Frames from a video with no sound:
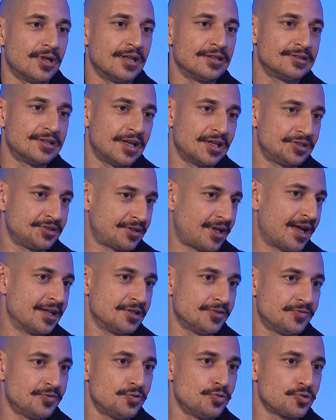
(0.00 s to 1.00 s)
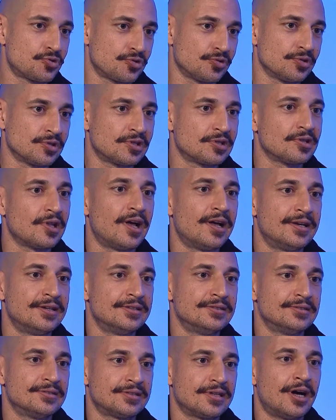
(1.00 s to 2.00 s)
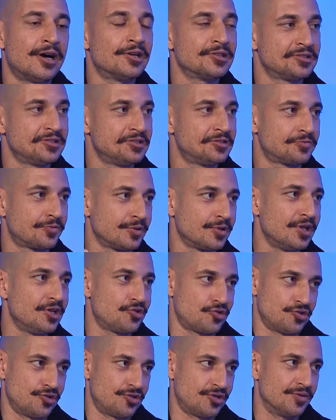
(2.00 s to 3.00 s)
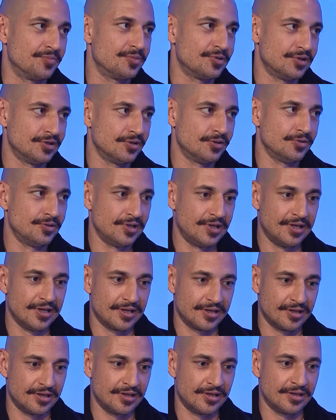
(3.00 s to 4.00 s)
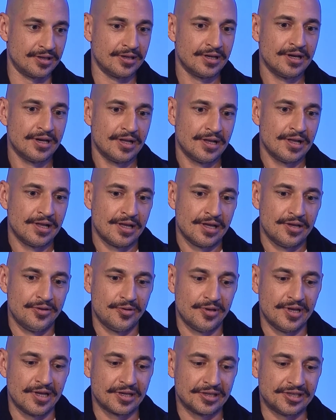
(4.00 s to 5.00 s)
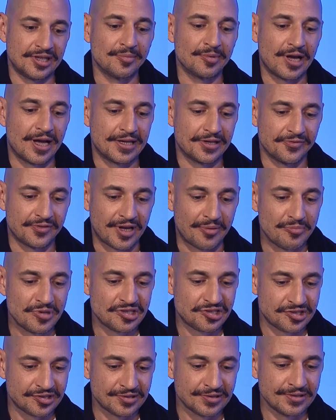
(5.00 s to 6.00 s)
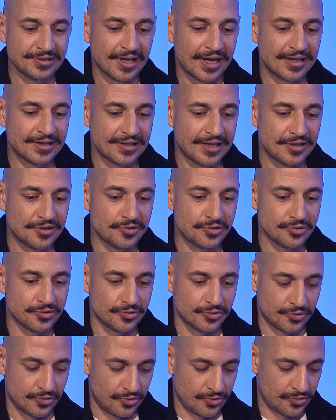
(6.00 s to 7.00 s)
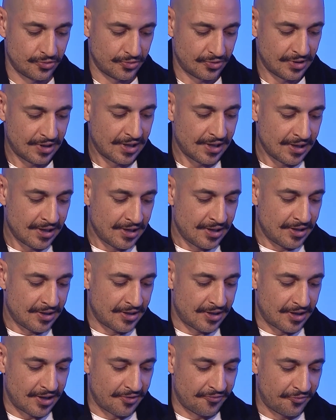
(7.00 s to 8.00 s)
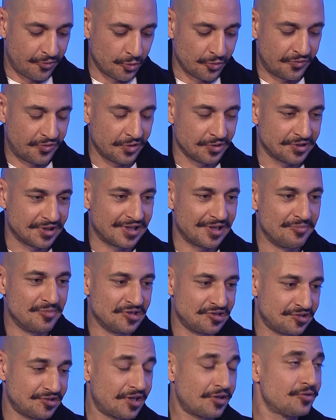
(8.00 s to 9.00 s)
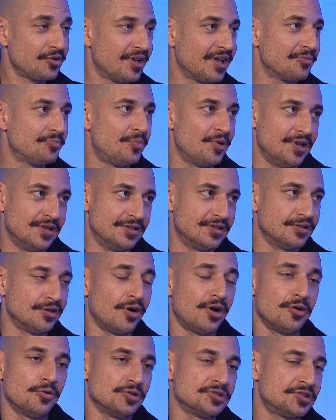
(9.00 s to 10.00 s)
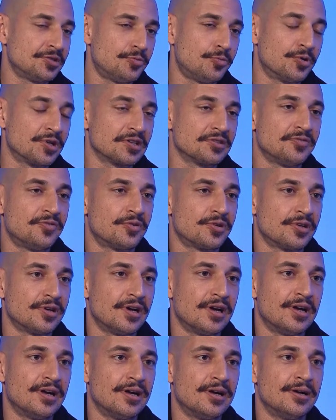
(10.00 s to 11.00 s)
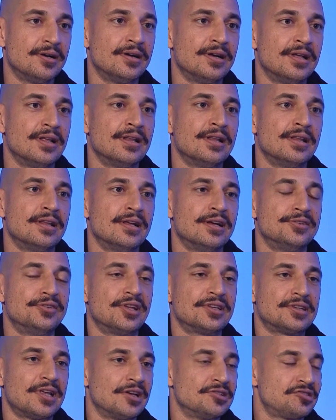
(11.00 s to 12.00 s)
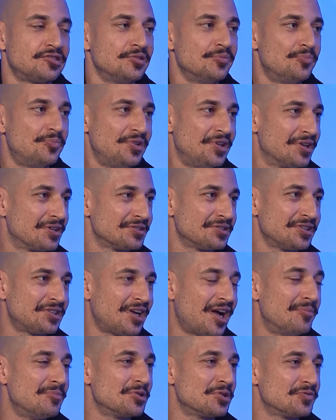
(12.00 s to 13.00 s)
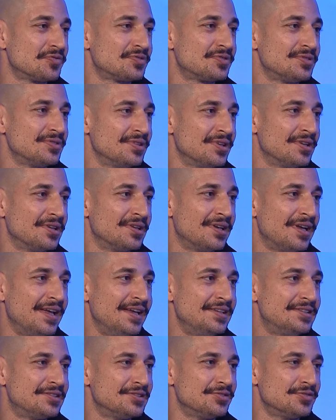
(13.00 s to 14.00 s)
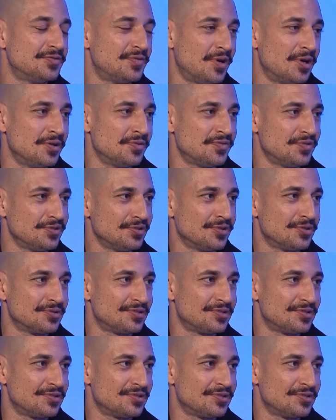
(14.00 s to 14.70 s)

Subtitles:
and that's kind of usual client-artist relationship. You know, you get some kind of commission, and then you fulfill the commission, and you get paid. You know, I also worked for Natasha and Pierre, the Comet of 1812. You know,